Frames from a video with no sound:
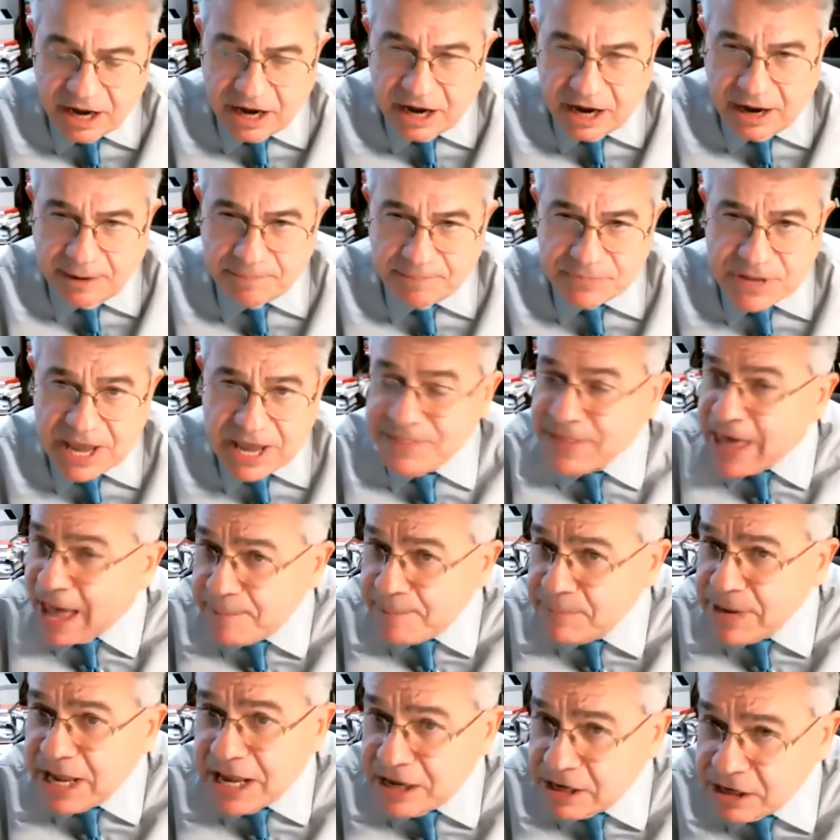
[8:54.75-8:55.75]
Um, and
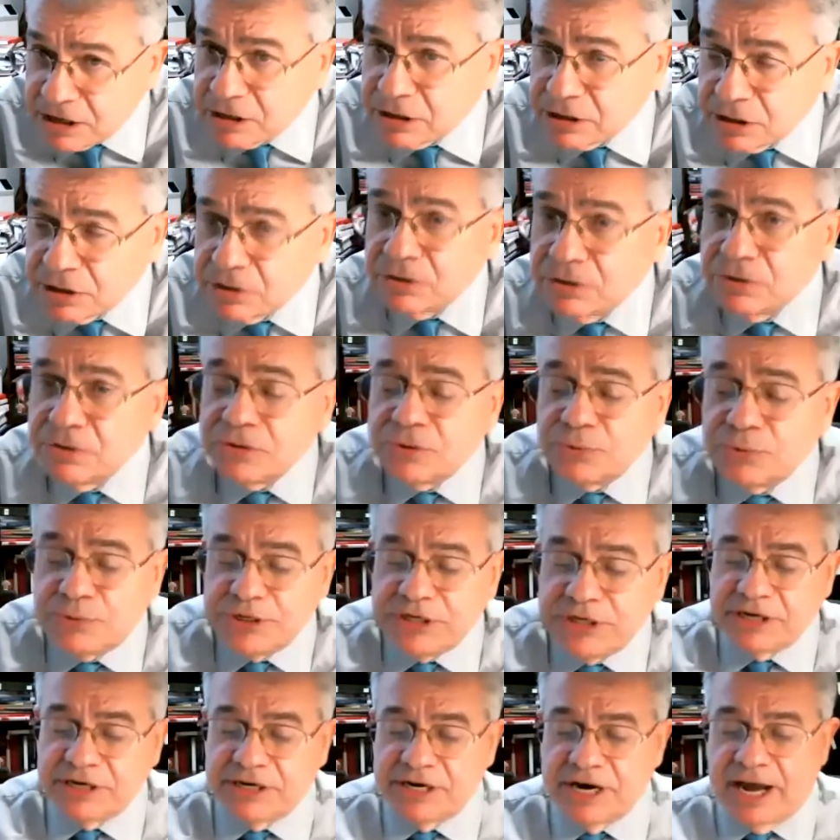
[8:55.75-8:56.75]
that may include
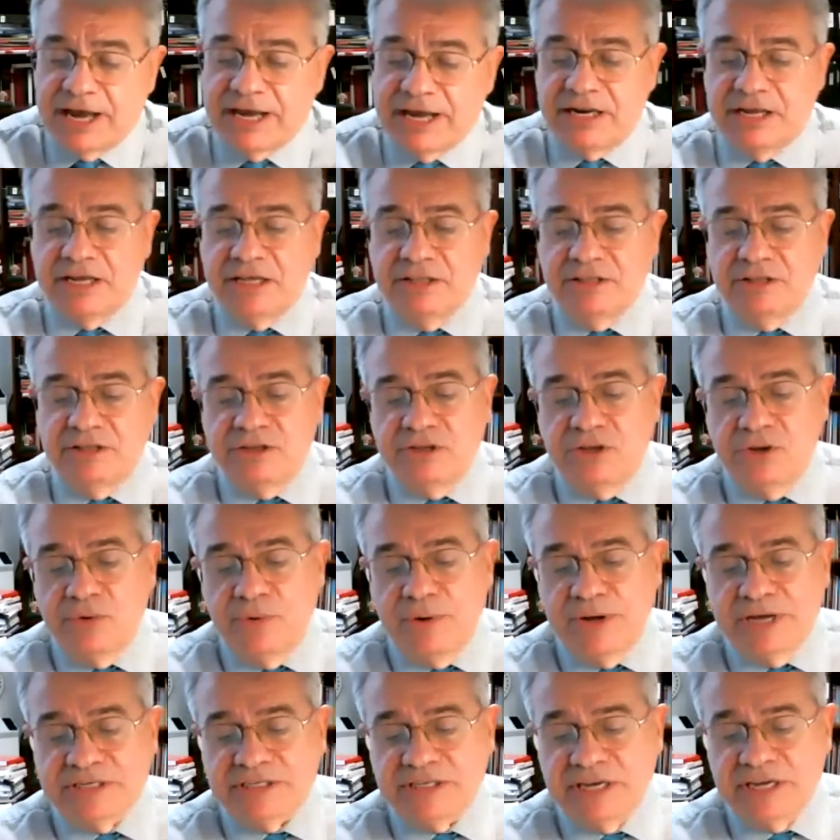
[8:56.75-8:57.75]
reigniting the
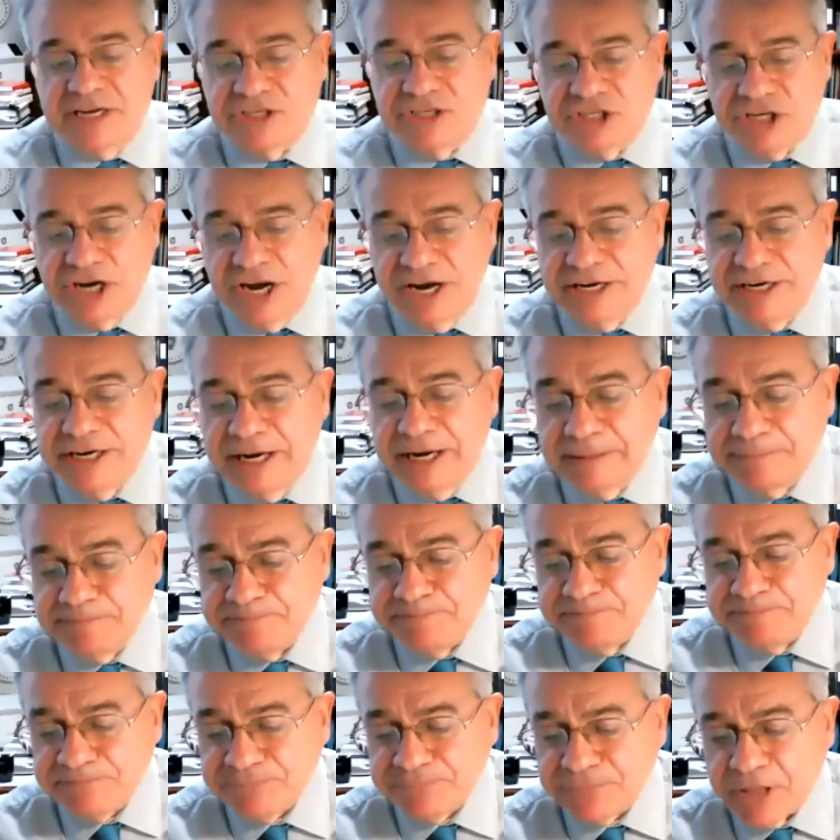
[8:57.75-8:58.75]
US and China
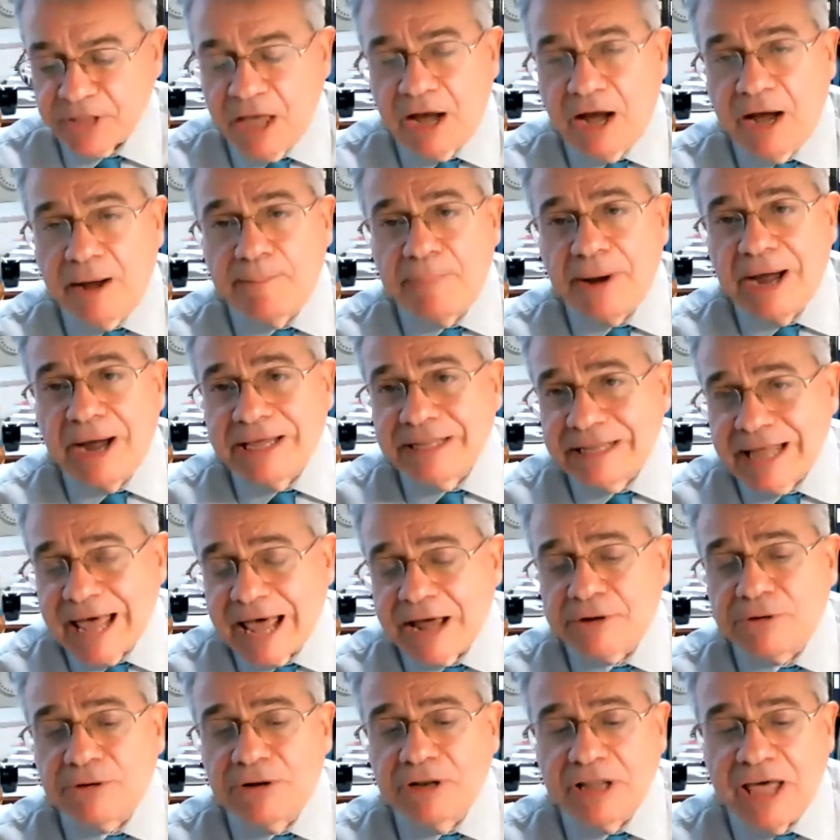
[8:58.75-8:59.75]
uh,
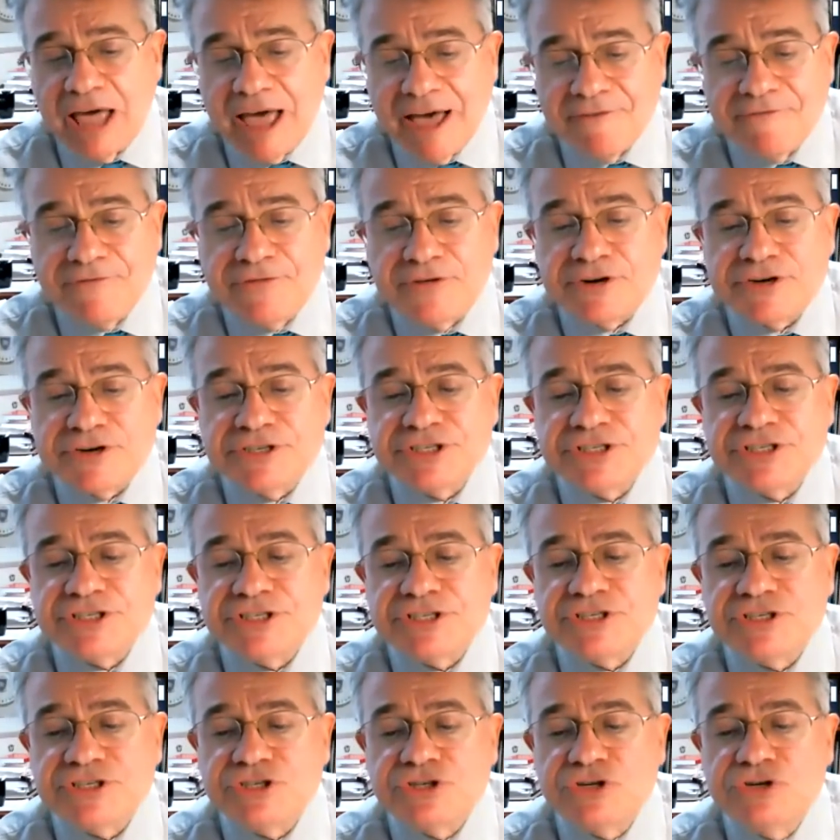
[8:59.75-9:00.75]
bilateral
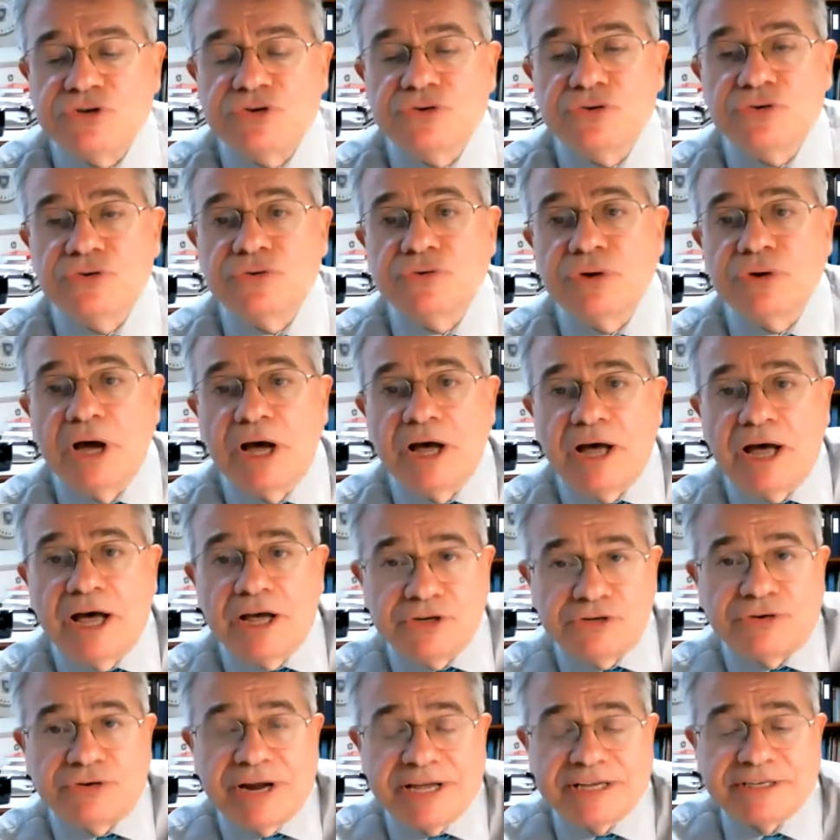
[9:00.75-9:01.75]
efforts to uh,
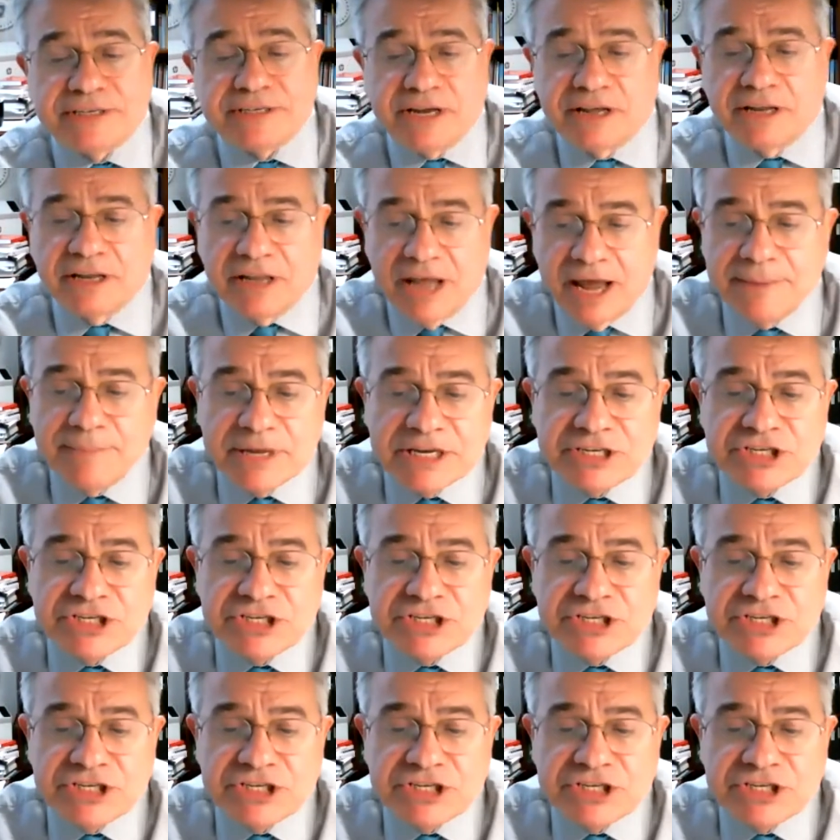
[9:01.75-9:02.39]
address climate